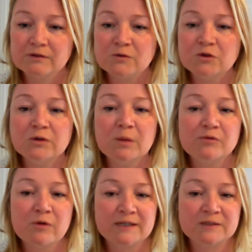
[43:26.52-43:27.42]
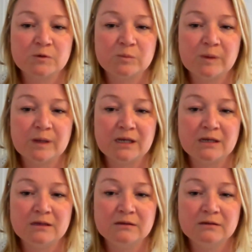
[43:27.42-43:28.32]
so unit price would
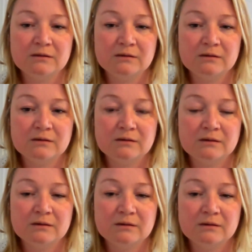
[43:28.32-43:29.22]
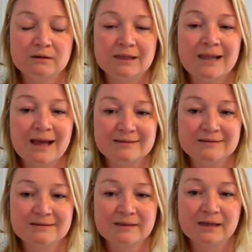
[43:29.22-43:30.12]
be
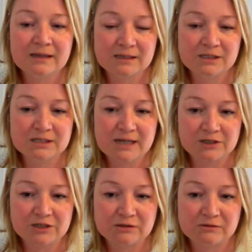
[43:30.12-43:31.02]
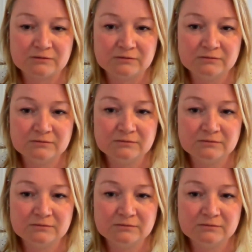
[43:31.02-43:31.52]
less than international,